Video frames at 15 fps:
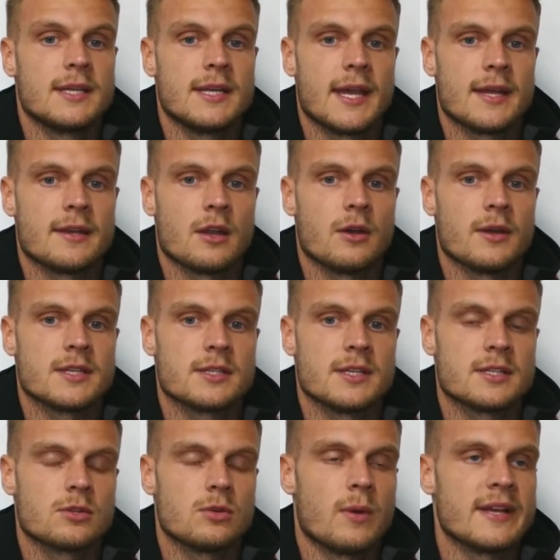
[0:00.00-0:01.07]
yeah no it's,
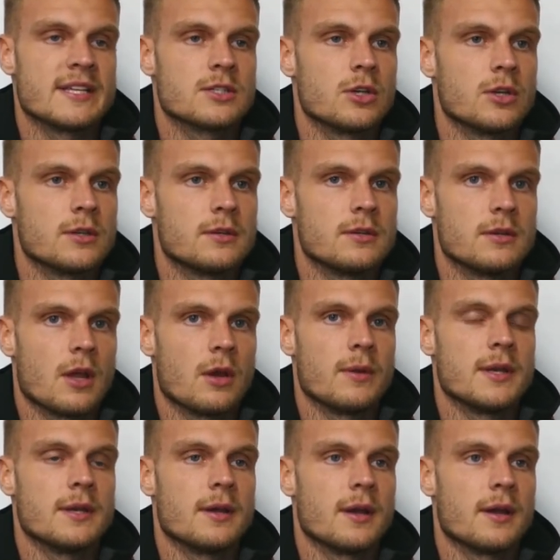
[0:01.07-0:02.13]
it's always good
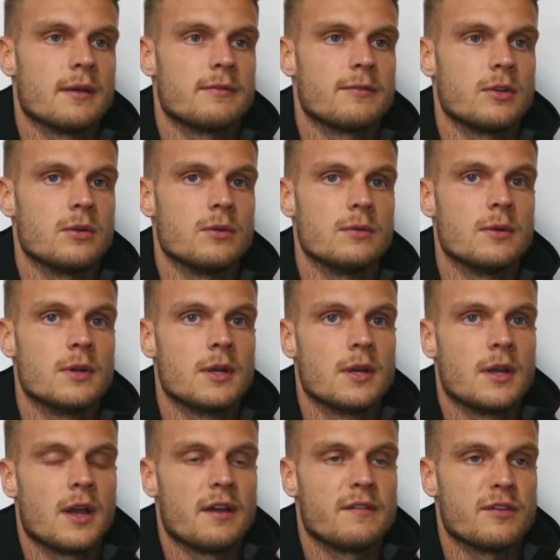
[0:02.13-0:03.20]
knowing a few
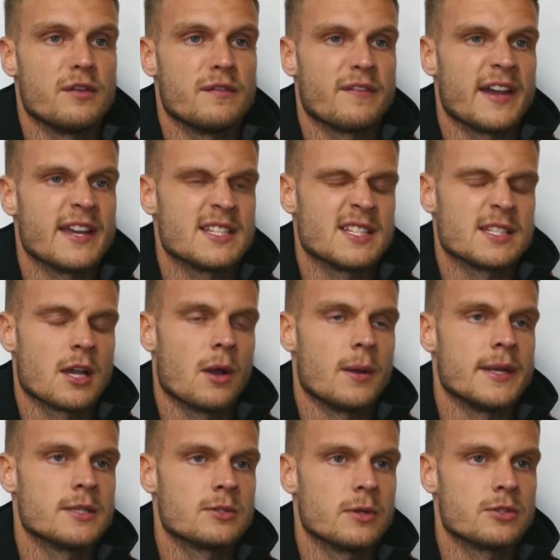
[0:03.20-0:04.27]
a few faces
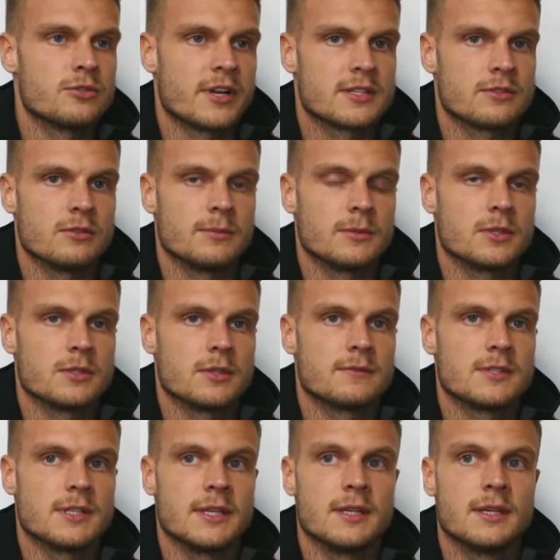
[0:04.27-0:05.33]
going into a dressing room because
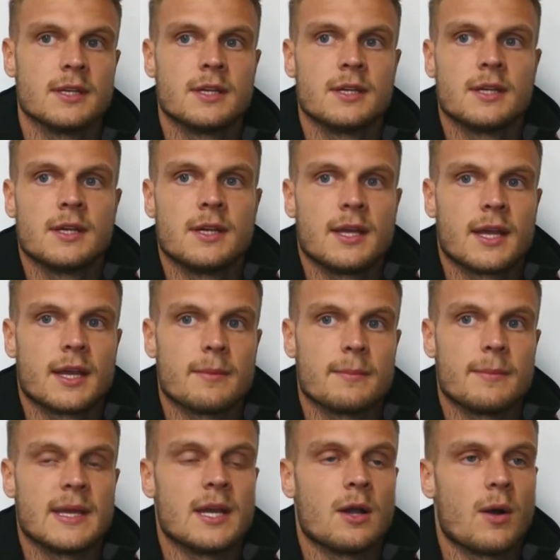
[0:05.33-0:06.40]
obviously it can
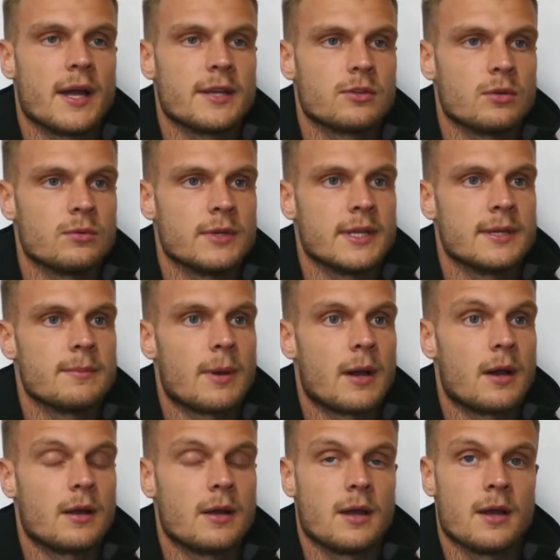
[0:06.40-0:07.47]
be quite daunting
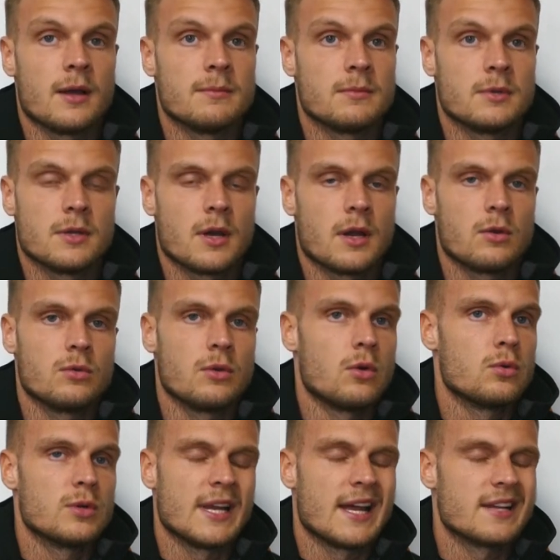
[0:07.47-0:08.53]
but um, no all,
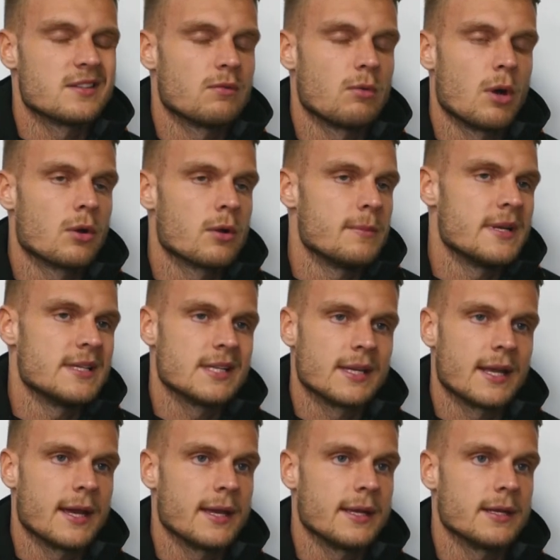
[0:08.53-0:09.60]
all the lads have welcomed me
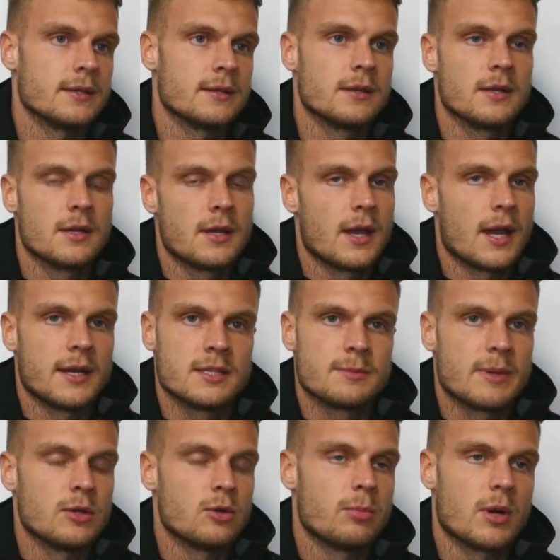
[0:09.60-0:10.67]
today and, and it's
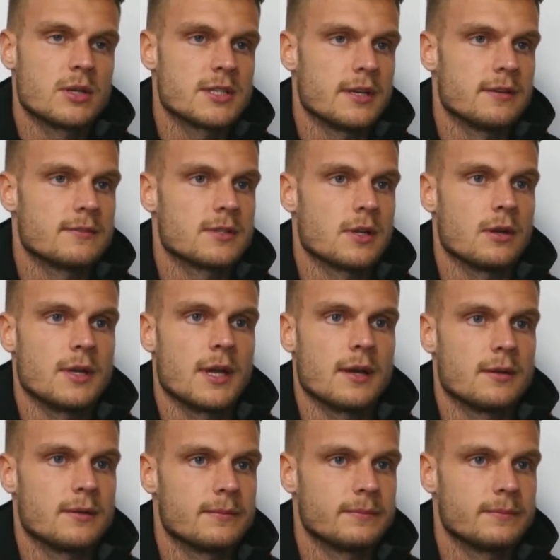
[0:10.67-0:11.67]
been all positive so yeah